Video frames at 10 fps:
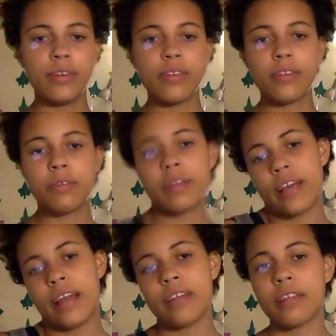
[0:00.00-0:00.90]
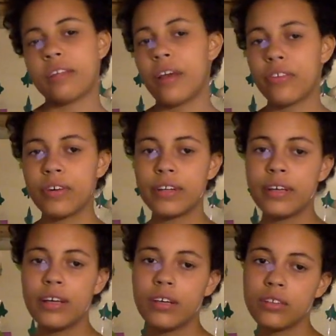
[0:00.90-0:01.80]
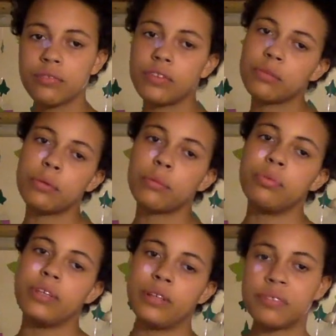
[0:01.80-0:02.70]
this one again, like the other one, it's visible, pretty